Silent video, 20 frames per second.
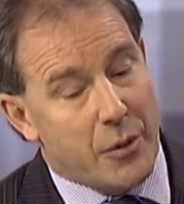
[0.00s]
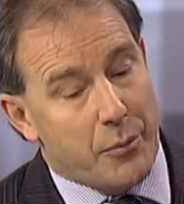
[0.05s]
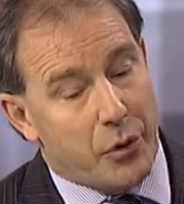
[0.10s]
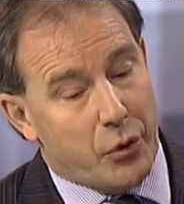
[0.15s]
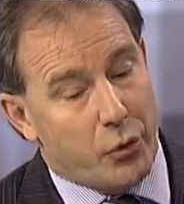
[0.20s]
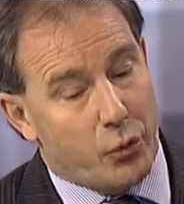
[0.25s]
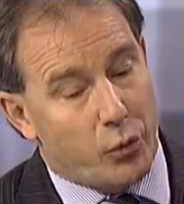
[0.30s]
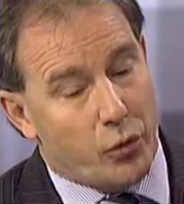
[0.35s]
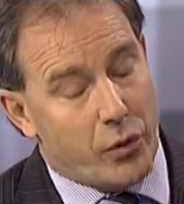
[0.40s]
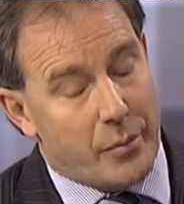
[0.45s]

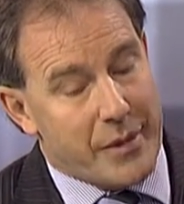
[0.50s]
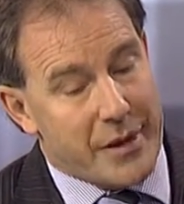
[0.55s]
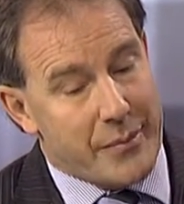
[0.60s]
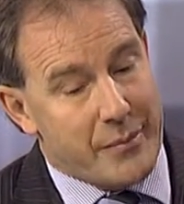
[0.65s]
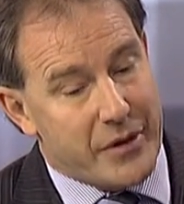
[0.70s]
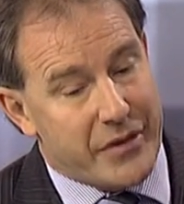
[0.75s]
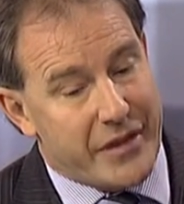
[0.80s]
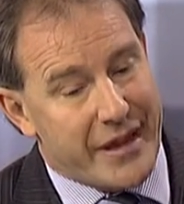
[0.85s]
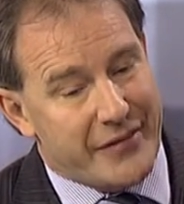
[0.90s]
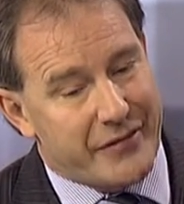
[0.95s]
But
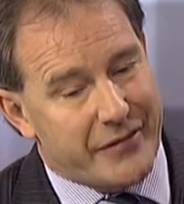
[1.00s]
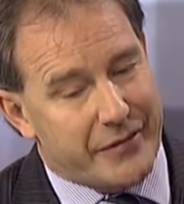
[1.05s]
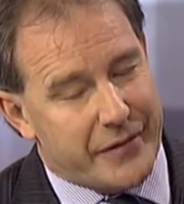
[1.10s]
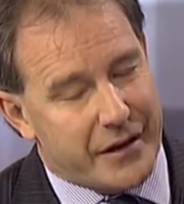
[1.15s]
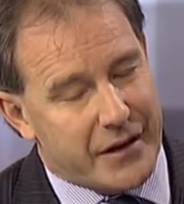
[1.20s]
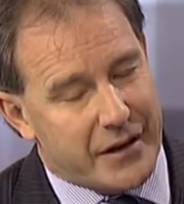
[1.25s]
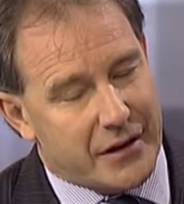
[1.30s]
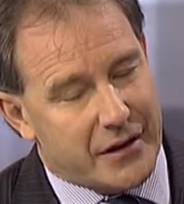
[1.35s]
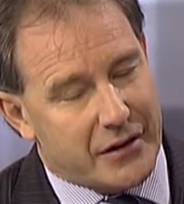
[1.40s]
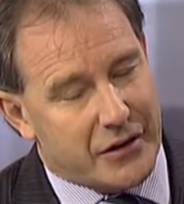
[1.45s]
remember that
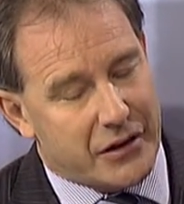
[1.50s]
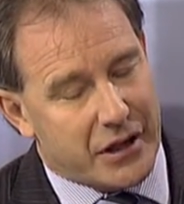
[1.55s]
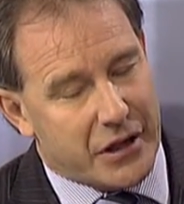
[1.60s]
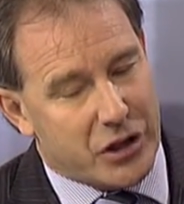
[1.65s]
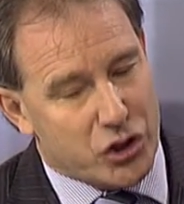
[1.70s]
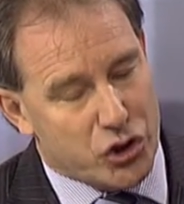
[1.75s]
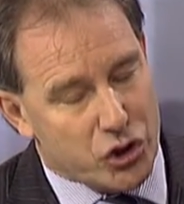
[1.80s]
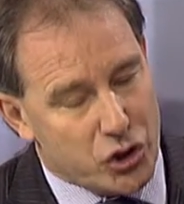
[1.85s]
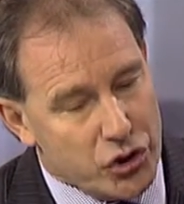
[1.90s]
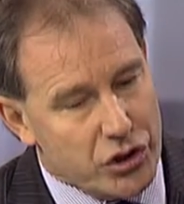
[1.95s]
that
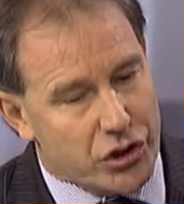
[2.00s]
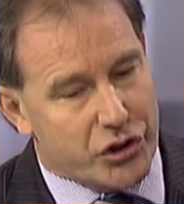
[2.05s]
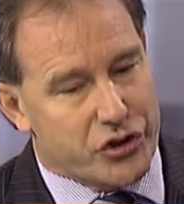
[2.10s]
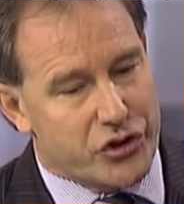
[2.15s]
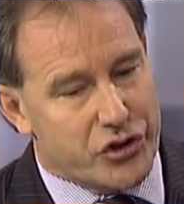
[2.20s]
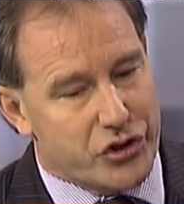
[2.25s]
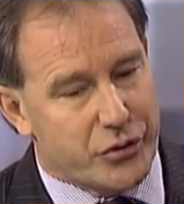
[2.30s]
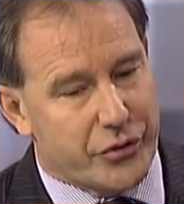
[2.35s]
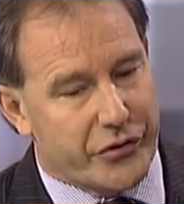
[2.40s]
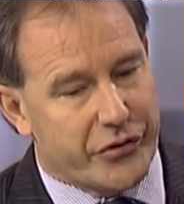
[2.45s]
that unit
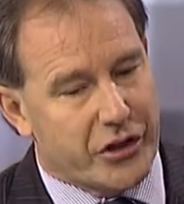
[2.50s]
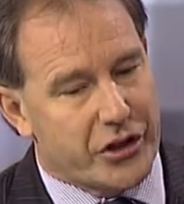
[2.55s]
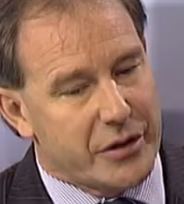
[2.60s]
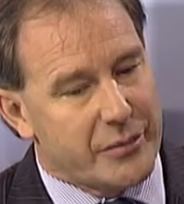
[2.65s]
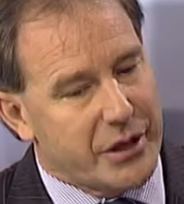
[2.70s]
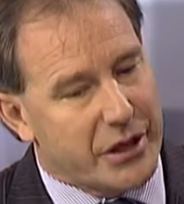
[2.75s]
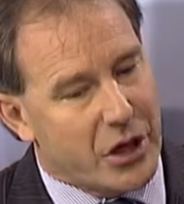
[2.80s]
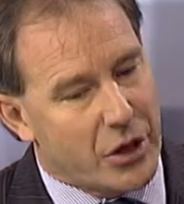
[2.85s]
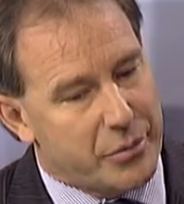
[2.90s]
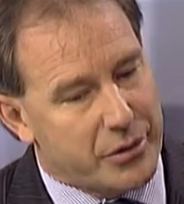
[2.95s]
too has only
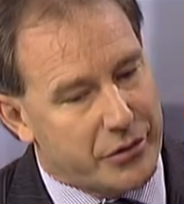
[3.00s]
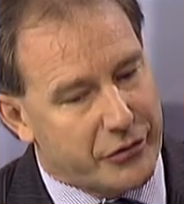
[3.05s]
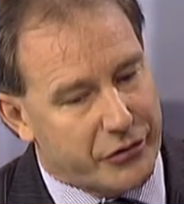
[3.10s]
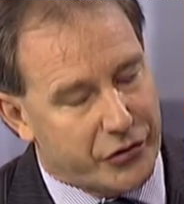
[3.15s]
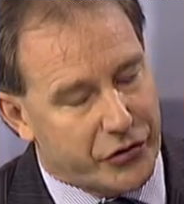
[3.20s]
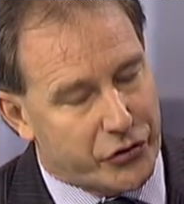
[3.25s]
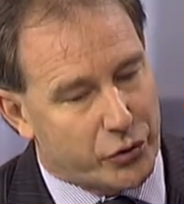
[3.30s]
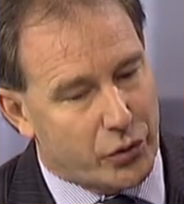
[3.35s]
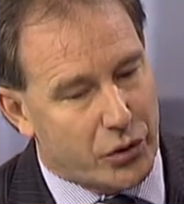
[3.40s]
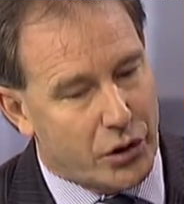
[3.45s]
been open
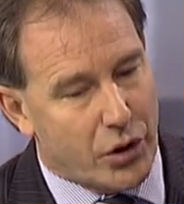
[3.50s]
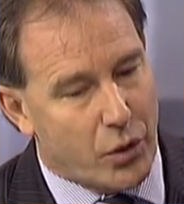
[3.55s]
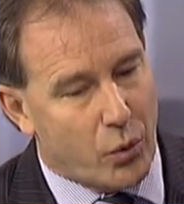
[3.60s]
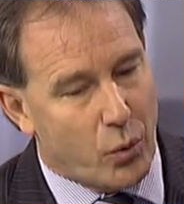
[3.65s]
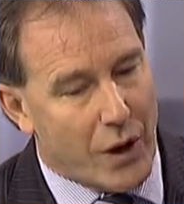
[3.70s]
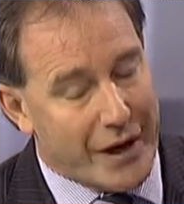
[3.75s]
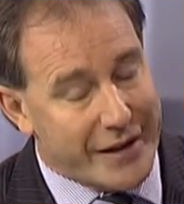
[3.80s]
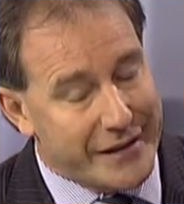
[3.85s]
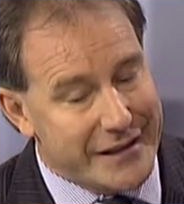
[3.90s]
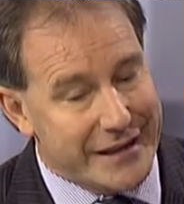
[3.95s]
for
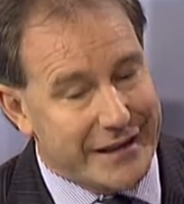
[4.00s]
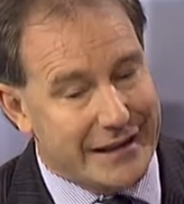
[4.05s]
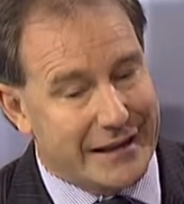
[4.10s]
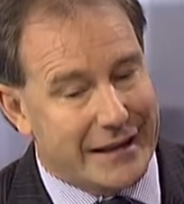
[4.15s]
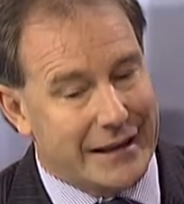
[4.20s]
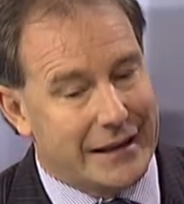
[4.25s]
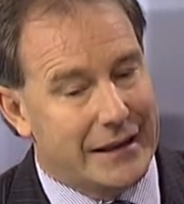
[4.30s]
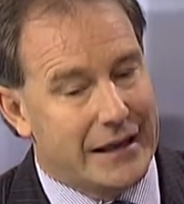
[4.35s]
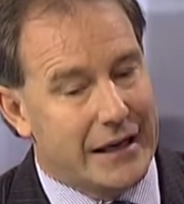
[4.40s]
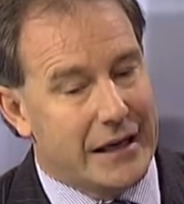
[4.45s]
one
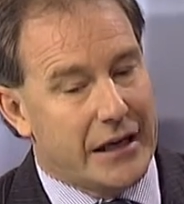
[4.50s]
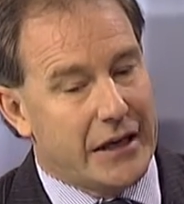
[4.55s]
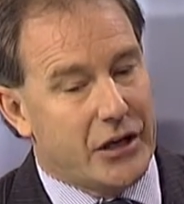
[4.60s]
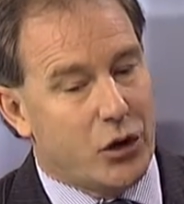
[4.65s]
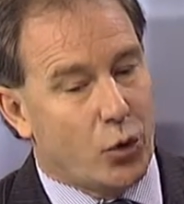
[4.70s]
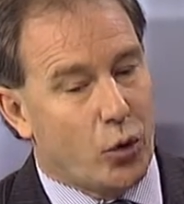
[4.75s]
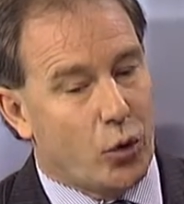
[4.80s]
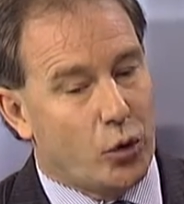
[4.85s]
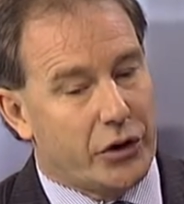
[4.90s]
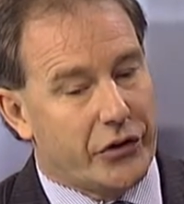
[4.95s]
year,
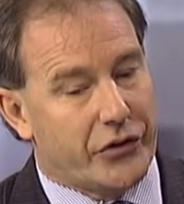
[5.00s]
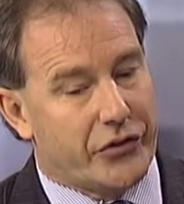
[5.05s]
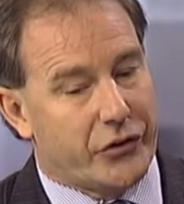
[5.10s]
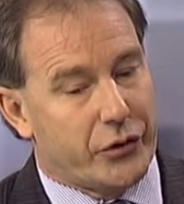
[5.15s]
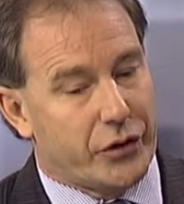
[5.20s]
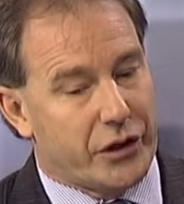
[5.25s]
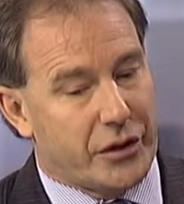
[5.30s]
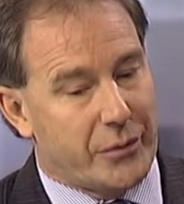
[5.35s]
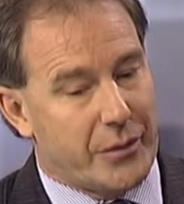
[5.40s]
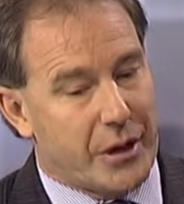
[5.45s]
all it's
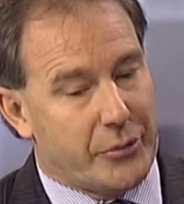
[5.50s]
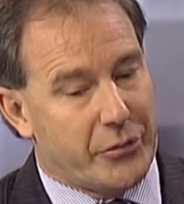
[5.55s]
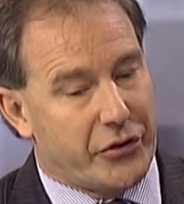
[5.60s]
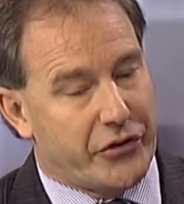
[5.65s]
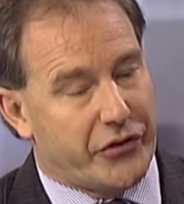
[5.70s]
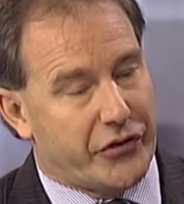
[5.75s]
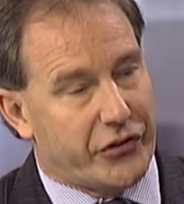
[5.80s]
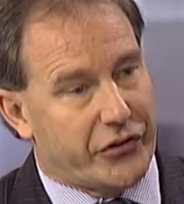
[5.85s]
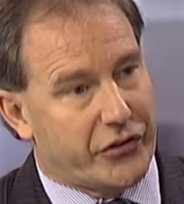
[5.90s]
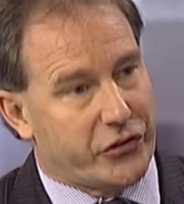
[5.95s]
doing at the moment
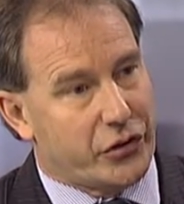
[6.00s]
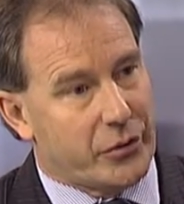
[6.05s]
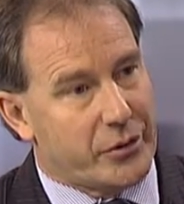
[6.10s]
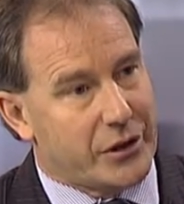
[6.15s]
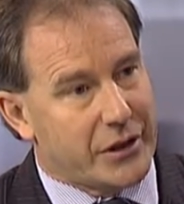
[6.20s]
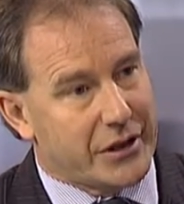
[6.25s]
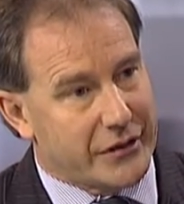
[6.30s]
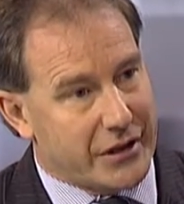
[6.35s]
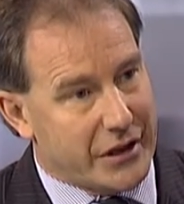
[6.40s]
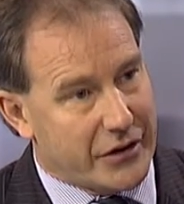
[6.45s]
is
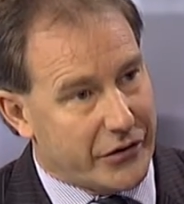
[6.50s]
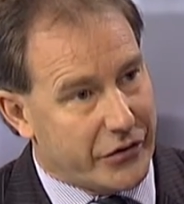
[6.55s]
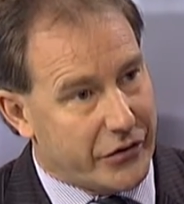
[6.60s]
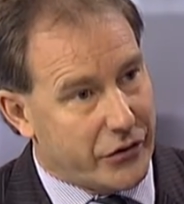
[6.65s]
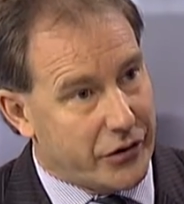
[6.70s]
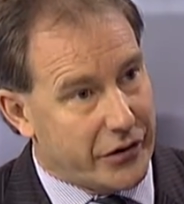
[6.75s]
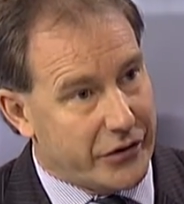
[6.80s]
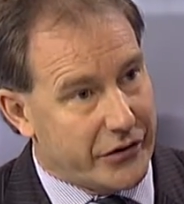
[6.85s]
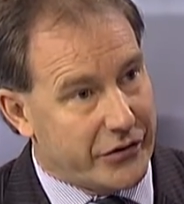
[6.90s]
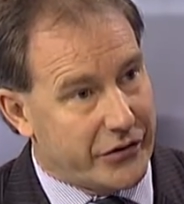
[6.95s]
distributing that
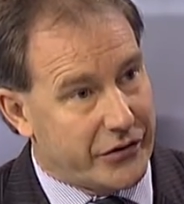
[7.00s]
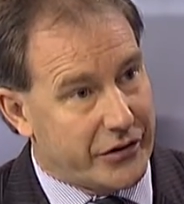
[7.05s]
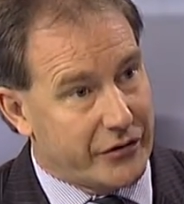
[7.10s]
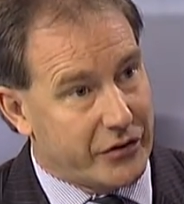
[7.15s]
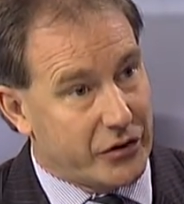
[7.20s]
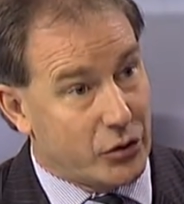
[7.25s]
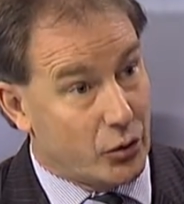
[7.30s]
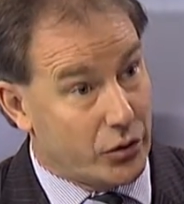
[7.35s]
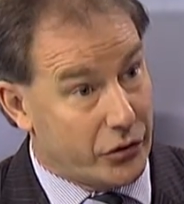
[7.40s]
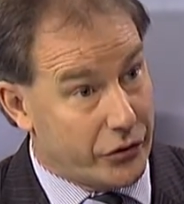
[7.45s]

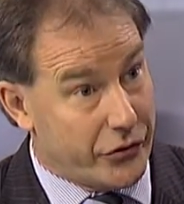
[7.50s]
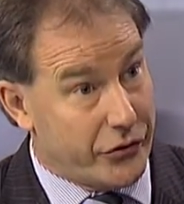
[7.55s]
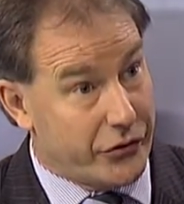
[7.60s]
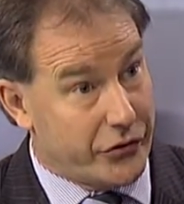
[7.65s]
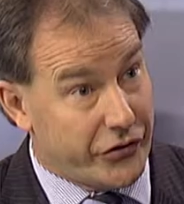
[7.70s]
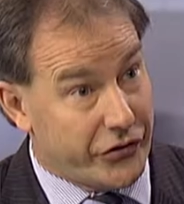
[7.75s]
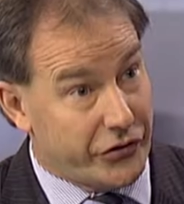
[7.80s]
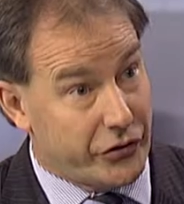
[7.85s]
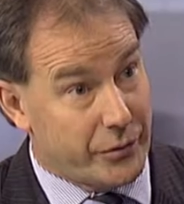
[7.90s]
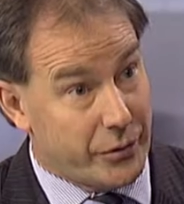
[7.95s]
37 or it's
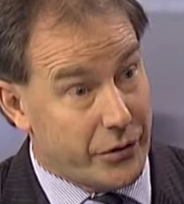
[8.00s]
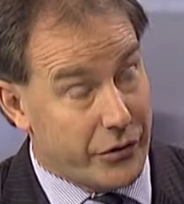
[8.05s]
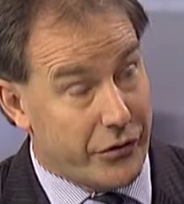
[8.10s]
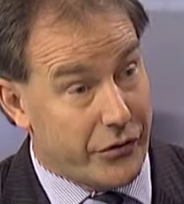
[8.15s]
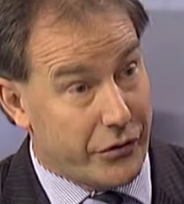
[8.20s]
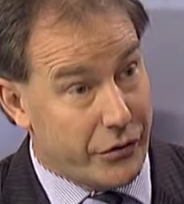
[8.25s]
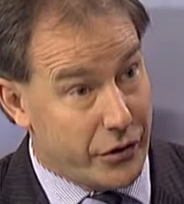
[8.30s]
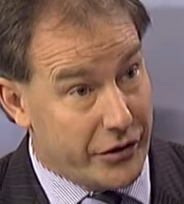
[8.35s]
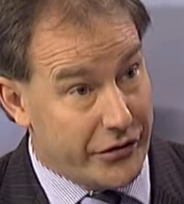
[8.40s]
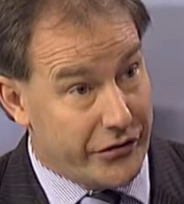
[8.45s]
distributed
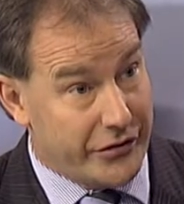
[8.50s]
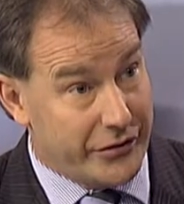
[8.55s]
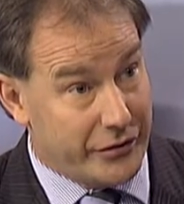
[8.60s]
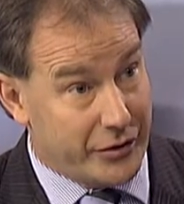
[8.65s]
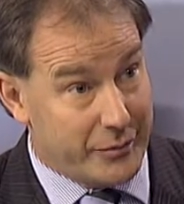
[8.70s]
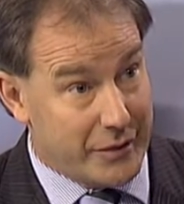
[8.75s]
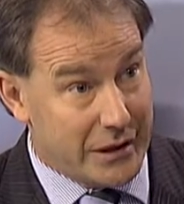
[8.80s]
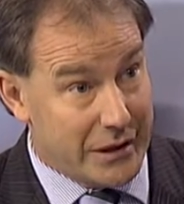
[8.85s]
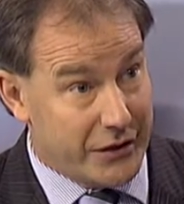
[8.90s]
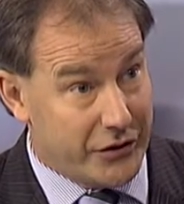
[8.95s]
the
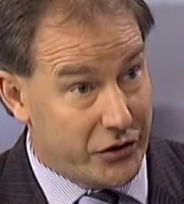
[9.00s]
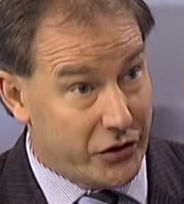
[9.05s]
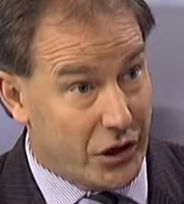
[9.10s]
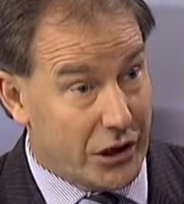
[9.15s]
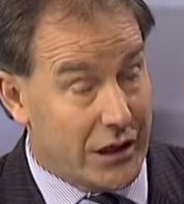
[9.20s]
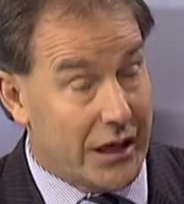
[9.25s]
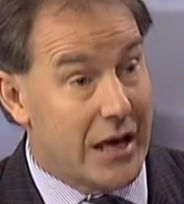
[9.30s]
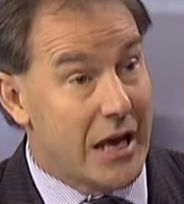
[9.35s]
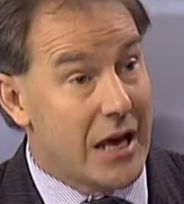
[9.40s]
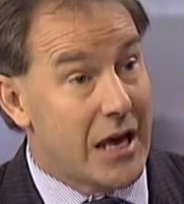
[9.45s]
37 million dollar